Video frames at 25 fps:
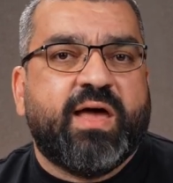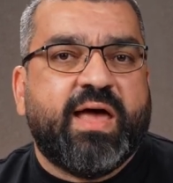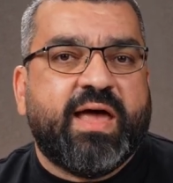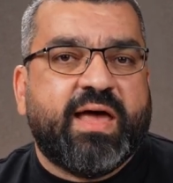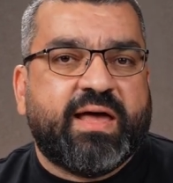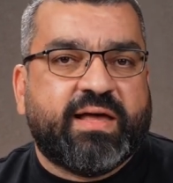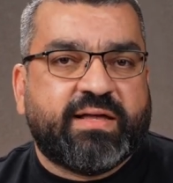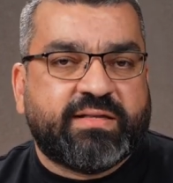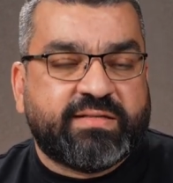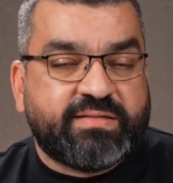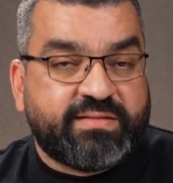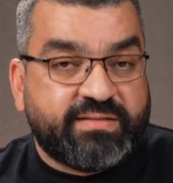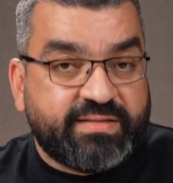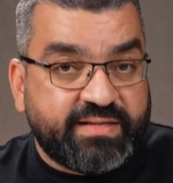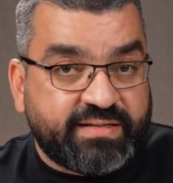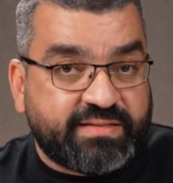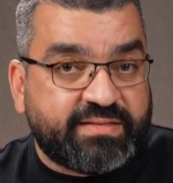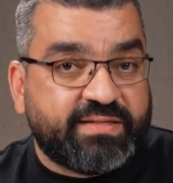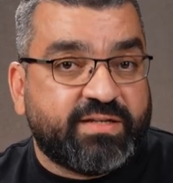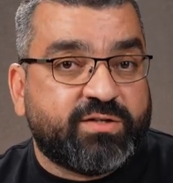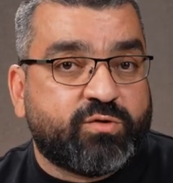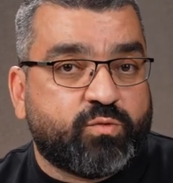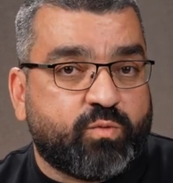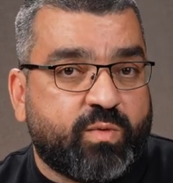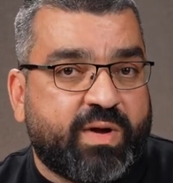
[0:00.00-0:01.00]
and
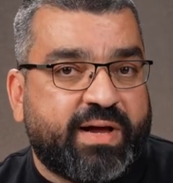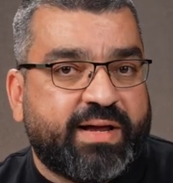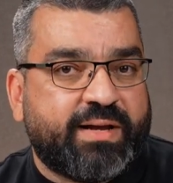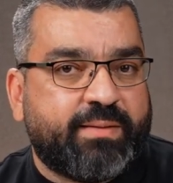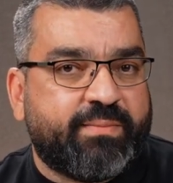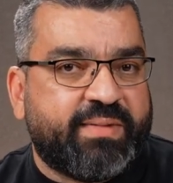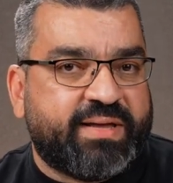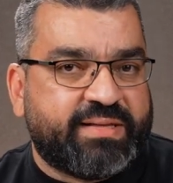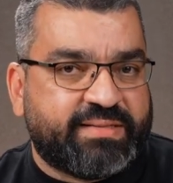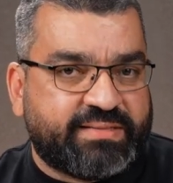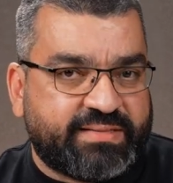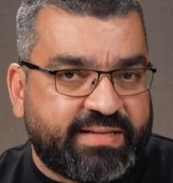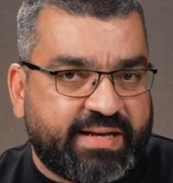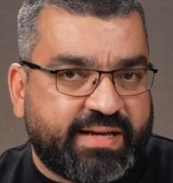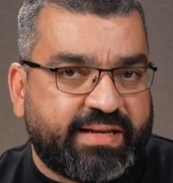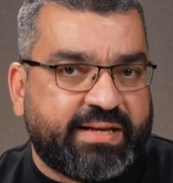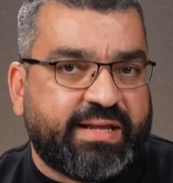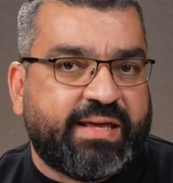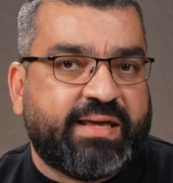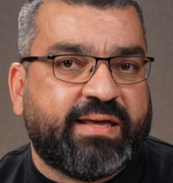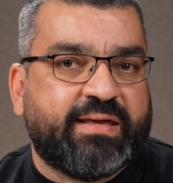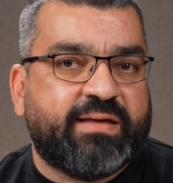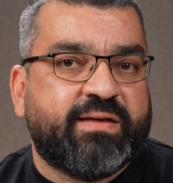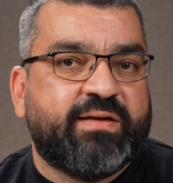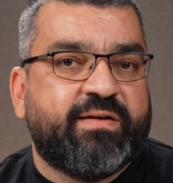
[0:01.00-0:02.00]
this is while
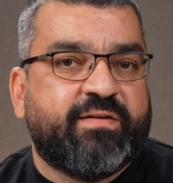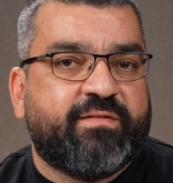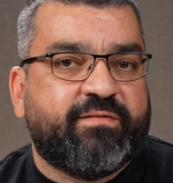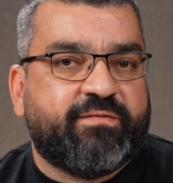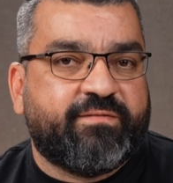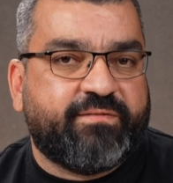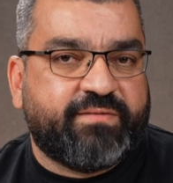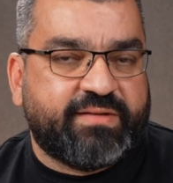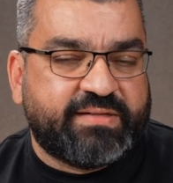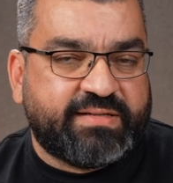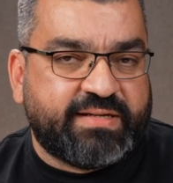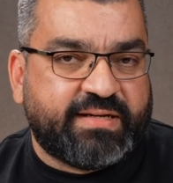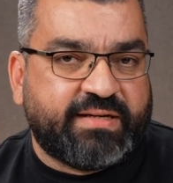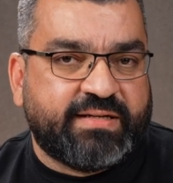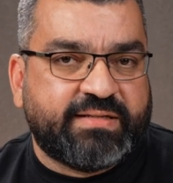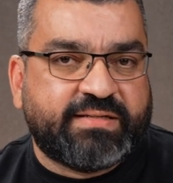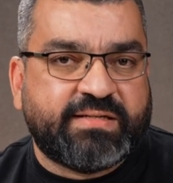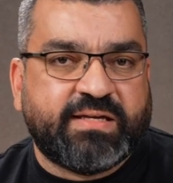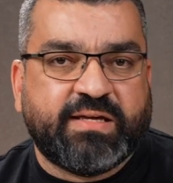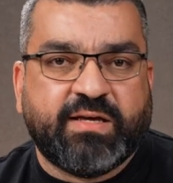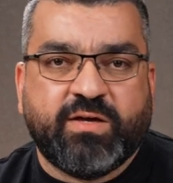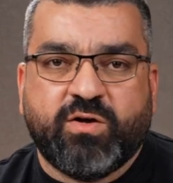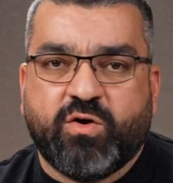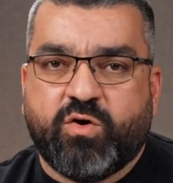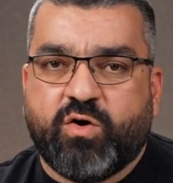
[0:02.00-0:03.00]
maintaining
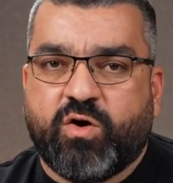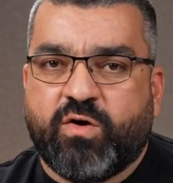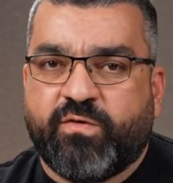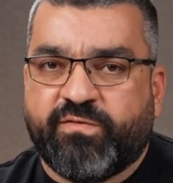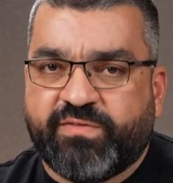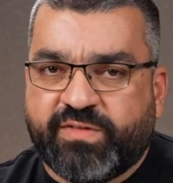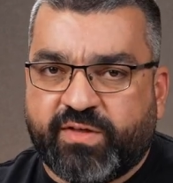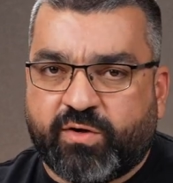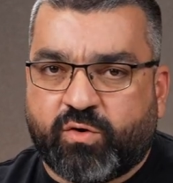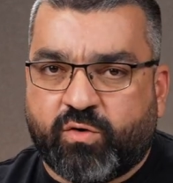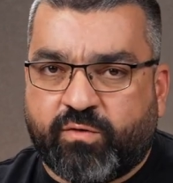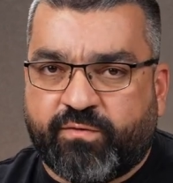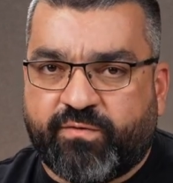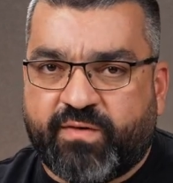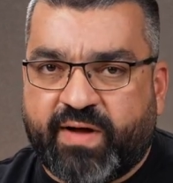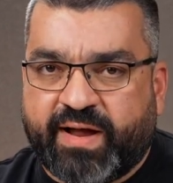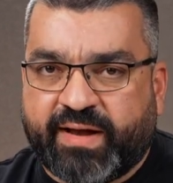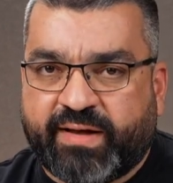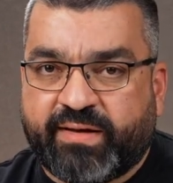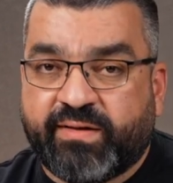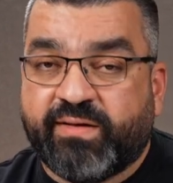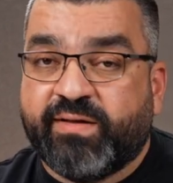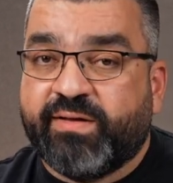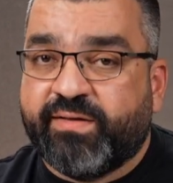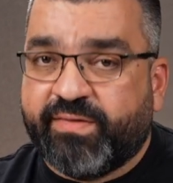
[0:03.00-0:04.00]
fidelity of the RAW file.